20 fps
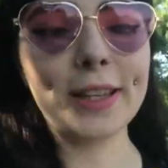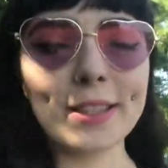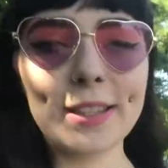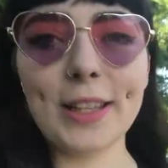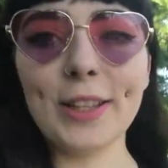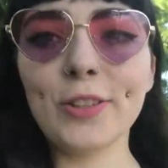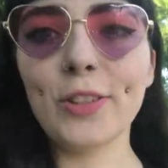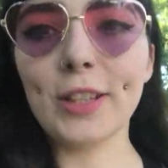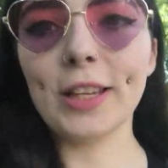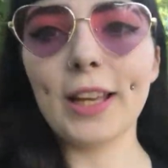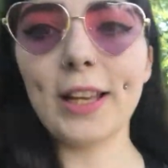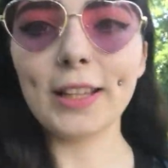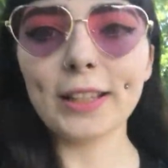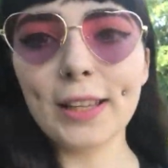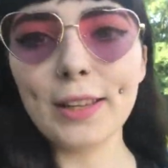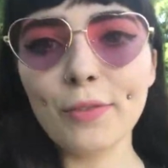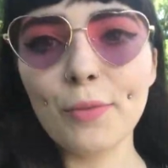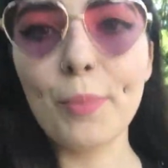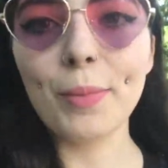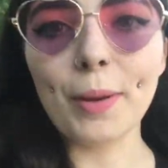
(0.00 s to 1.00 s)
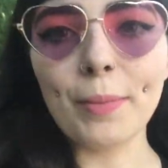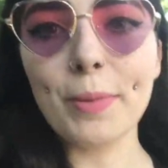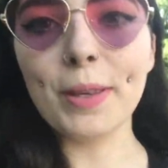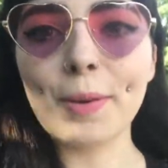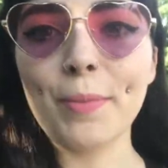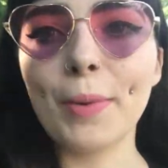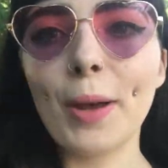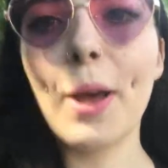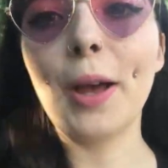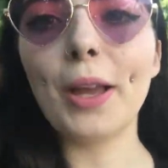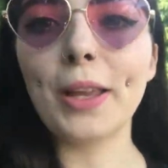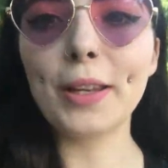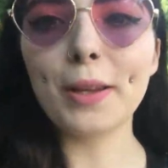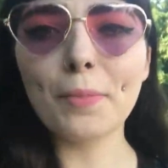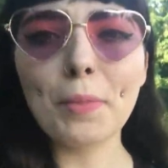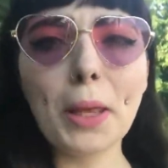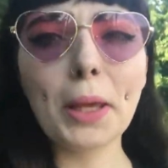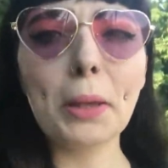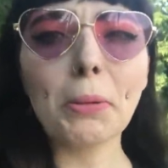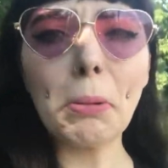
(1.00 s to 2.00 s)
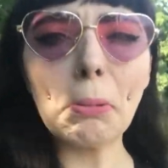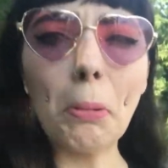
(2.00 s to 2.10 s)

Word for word: is literally like leaving pumpkin behind I'm like